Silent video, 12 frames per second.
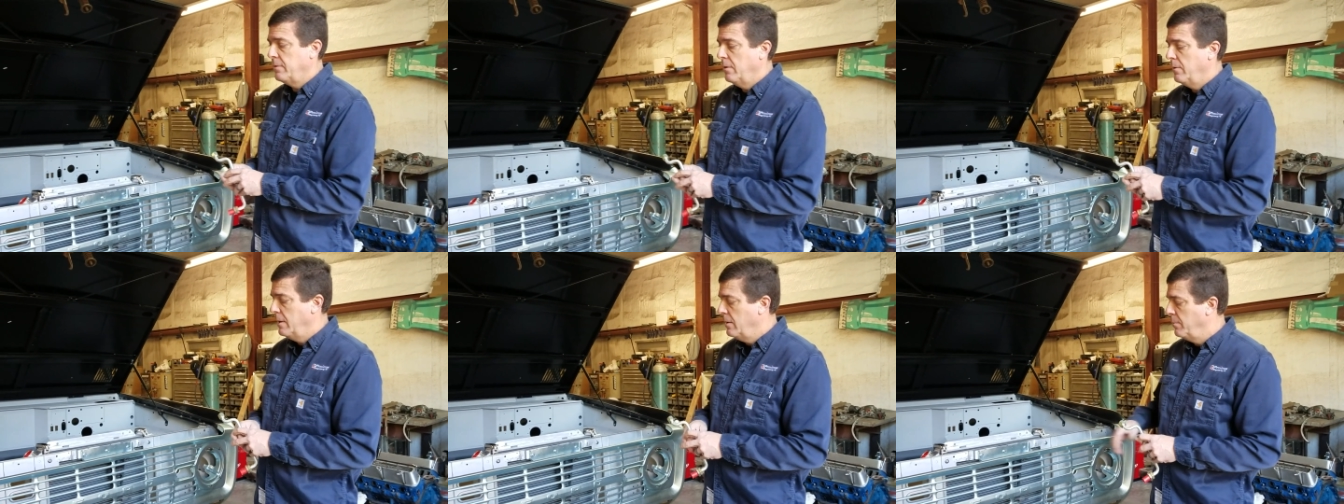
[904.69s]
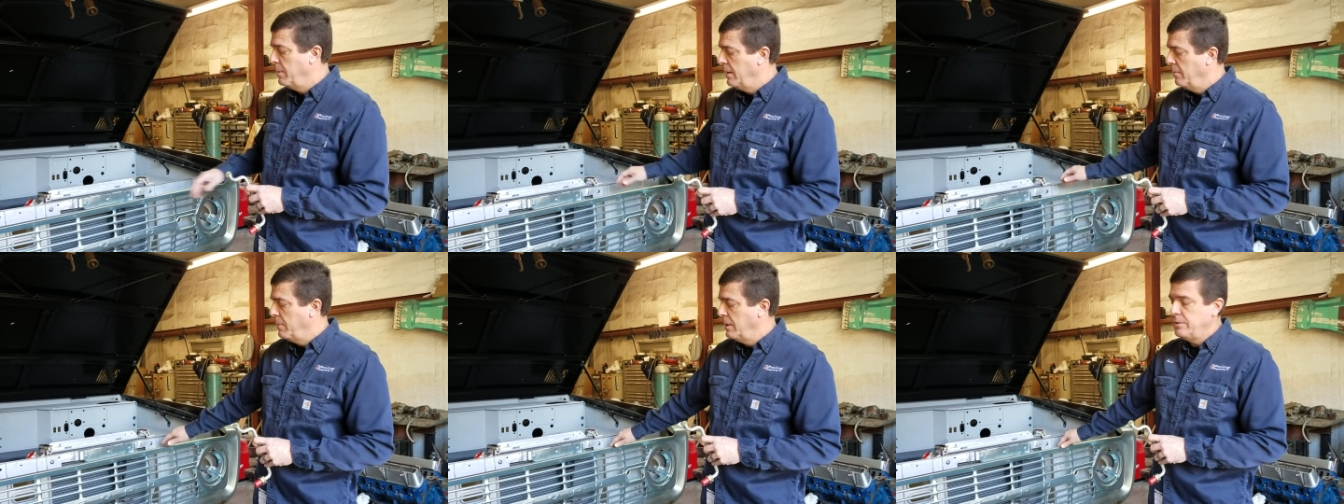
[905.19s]
so it'll
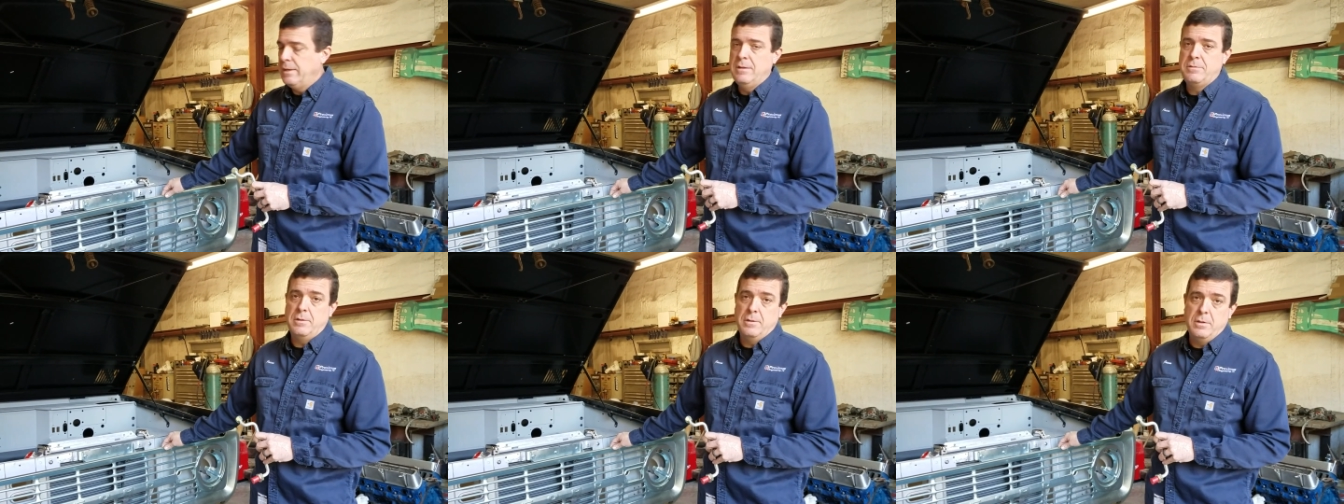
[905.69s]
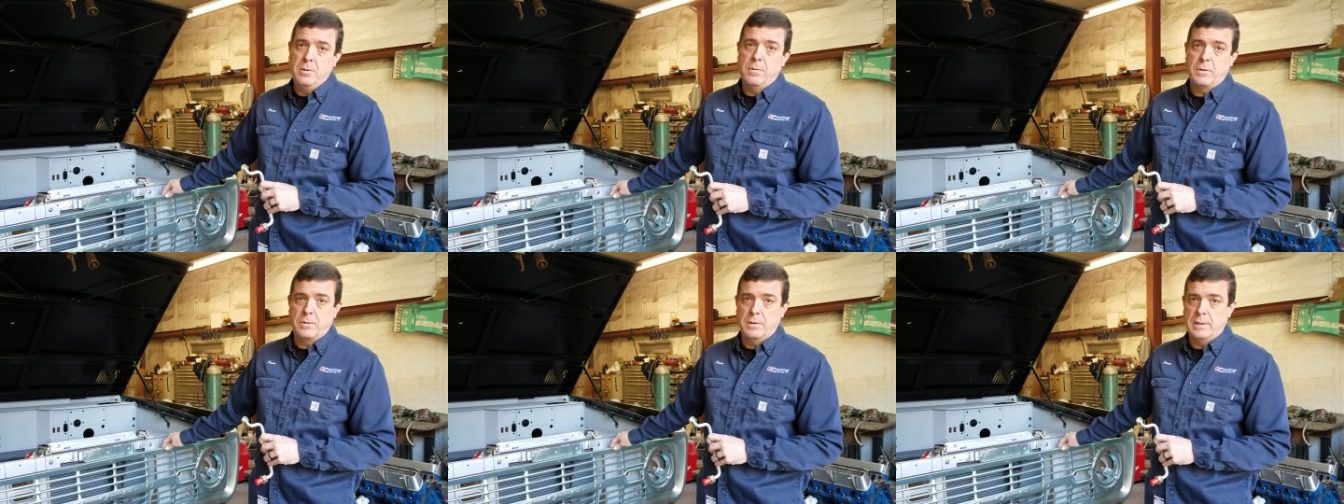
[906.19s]
be much easier to do
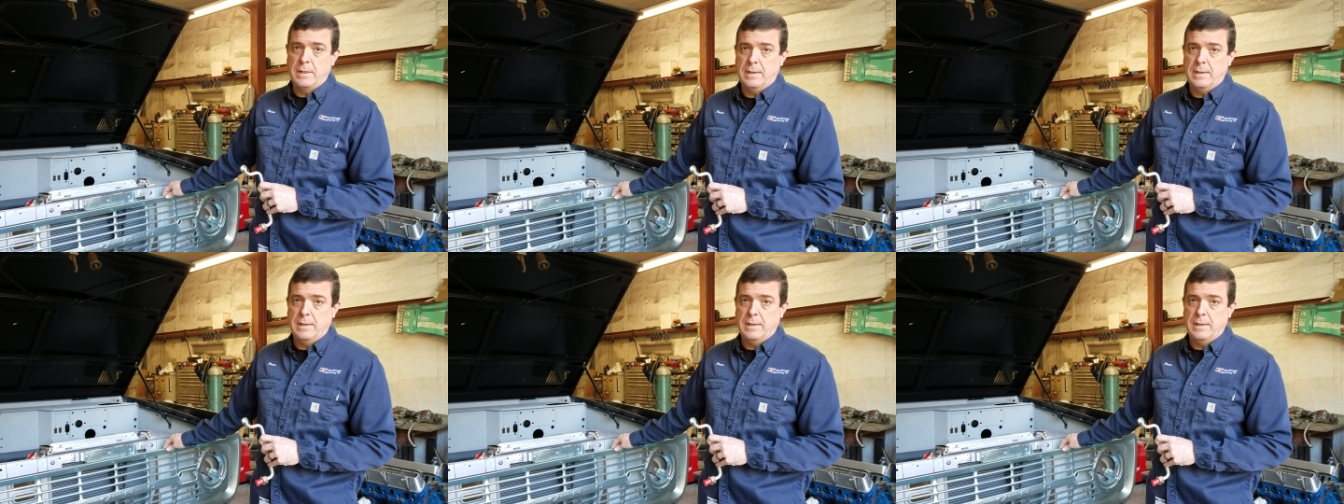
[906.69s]
with the grill